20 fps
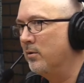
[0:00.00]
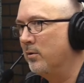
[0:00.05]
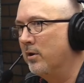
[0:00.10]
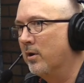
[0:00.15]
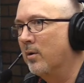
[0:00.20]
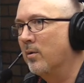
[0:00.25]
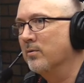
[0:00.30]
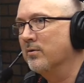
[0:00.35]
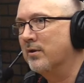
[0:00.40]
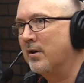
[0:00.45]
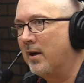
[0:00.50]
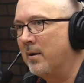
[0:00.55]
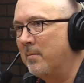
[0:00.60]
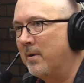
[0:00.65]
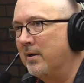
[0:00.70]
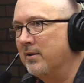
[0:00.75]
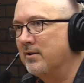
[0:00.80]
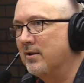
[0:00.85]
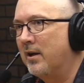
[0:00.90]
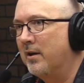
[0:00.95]
do your own side
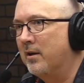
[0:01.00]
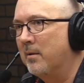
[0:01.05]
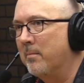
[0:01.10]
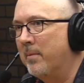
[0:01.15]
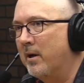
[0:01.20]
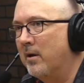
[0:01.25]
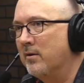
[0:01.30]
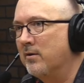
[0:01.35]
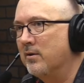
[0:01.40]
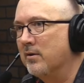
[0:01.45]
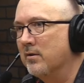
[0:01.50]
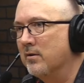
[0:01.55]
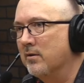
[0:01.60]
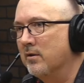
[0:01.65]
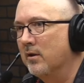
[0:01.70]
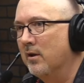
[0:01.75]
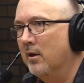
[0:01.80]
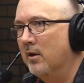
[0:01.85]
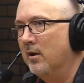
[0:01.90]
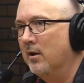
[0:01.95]
by side
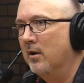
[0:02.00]
comparisons.